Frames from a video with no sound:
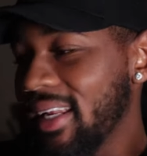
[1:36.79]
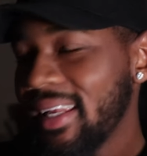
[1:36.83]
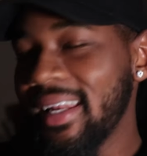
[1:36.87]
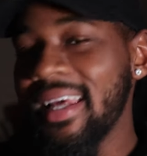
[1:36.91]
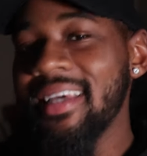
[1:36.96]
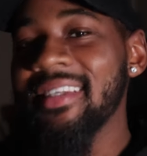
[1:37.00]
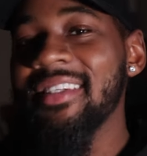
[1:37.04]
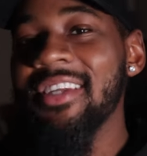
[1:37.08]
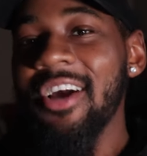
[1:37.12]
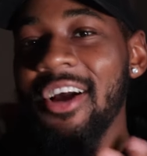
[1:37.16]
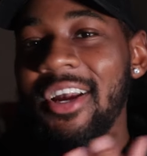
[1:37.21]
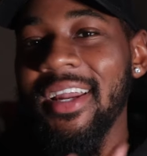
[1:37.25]
And then
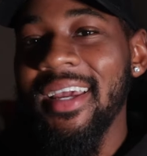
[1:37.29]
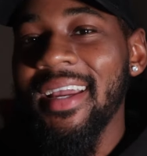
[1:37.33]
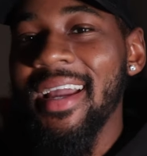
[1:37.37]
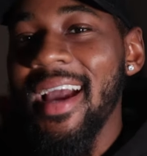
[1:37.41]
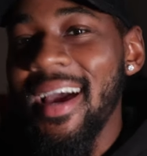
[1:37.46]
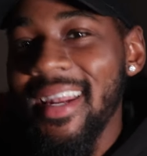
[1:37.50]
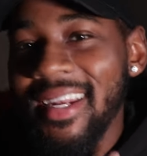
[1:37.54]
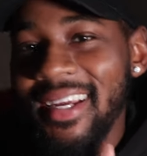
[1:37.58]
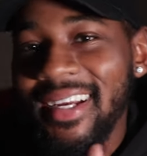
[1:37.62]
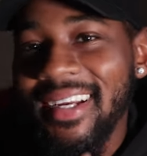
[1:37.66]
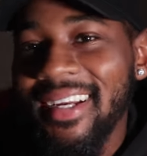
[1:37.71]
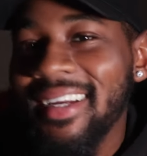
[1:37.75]
they started
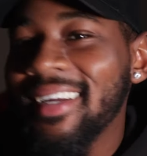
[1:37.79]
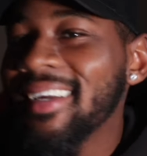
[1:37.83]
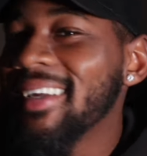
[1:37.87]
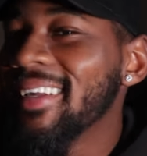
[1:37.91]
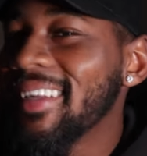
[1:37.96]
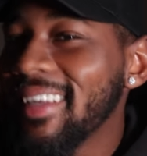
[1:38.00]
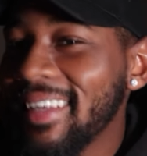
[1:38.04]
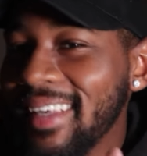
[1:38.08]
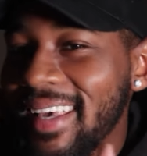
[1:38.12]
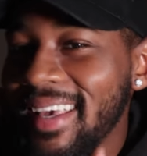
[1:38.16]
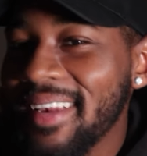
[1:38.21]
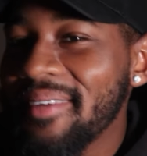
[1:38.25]
kind of
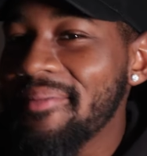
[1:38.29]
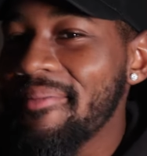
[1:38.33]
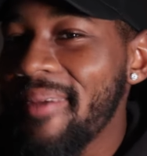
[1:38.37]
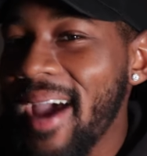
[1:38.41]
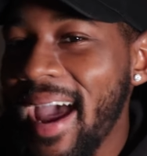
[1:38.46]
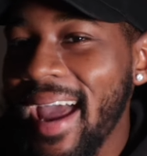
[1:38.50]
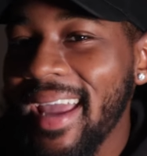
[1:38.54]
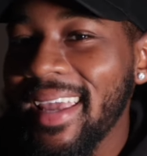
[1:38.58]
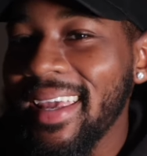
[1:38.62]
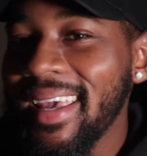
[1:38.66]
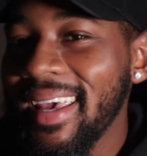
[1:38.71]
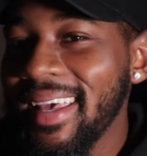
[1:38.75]
getting
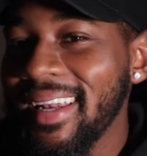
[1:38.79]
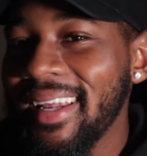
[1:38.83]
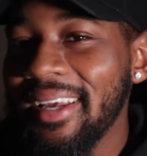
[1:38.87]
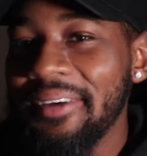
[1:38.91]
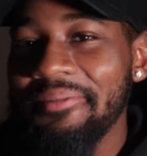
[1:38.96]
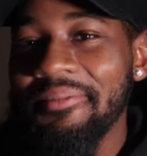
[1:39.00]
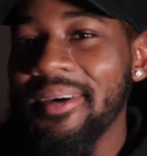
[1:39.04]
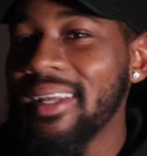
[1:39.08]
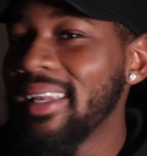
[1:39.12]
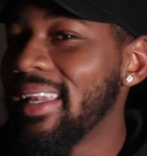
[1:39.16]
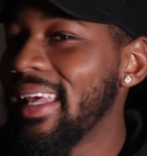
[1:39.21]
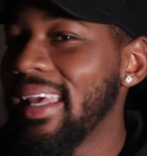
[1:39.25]
back in
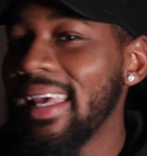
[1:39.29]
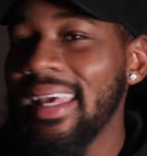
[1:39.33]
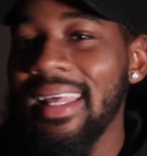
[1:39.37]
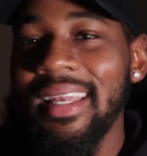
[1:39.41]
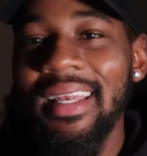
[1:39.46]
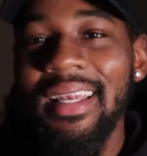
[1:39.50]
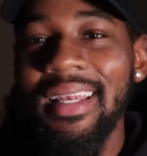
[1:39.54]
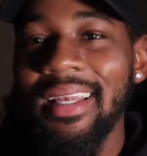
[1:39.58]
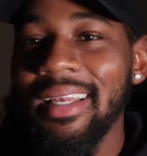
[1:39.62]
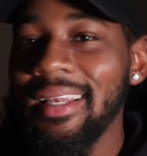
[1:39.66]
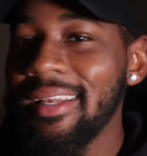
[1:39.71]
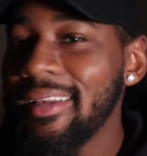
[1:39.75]
it, but
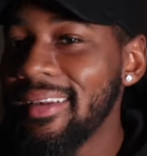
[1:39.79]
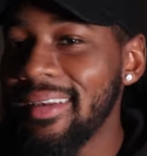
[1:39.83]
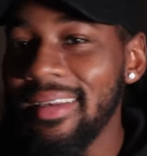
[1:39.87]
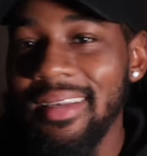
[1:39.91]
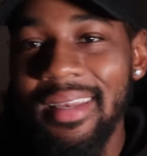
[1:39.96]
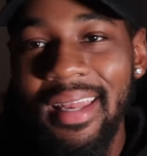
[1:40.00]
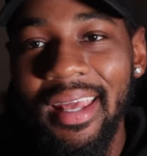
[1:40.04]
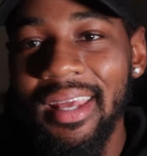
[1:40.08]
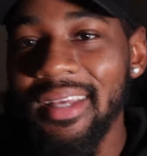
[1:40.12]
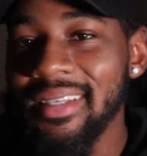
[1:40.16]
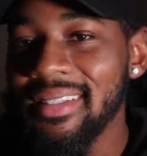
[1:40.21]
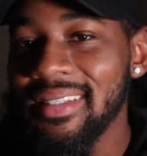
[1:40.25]
then
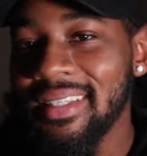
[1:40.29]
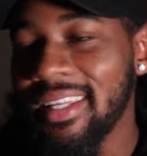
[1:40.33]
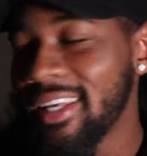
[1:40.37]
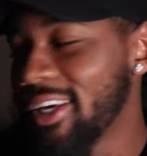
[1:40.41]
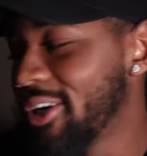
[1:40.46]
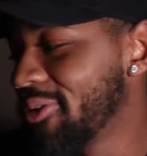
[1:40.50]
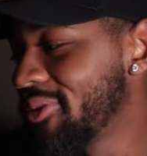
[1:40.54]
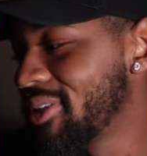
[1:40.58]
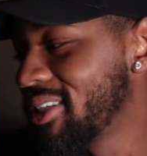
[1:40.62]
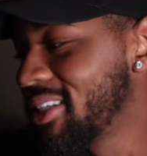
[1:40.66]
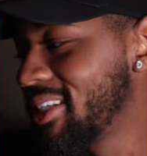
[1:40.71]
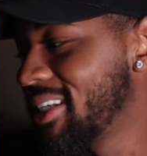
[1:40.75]
it
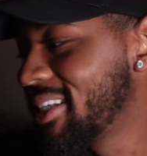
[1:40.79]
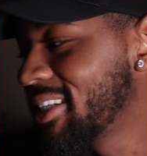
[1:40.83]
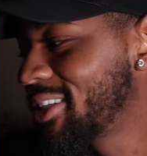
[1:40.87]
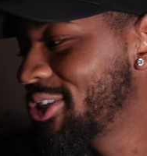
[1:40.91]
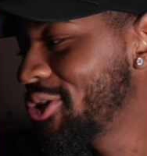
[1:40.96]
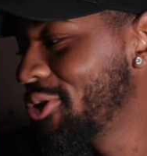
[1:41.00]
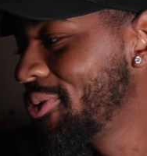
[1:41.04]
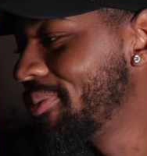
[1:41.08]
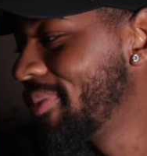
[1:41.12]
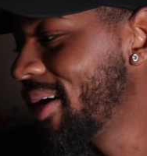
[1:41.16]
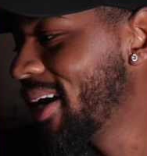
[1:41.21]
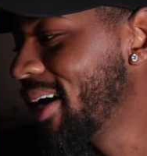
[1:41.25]
still was
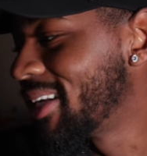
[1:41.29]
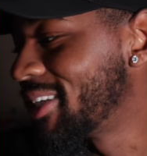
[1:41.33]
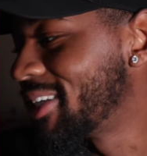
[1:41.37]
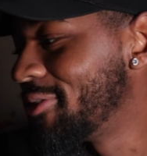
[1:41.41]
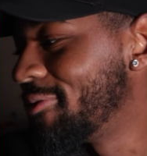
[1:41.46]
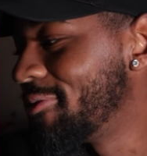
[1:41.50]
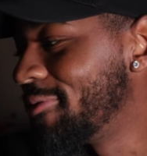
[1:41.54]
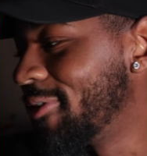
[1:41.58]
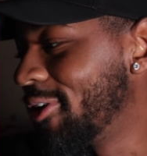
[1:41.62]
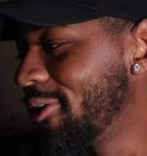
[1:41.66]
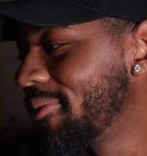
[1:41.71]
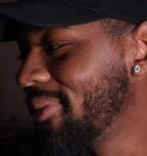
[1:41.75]
just too
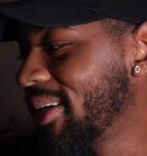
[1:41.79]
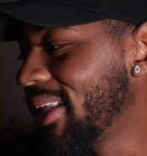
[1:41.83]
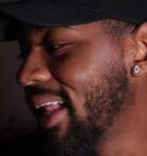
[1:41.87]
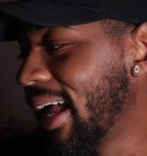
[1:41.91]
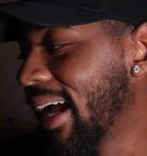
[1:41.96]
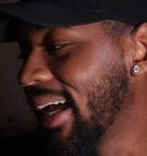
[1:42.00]
much. You feel me?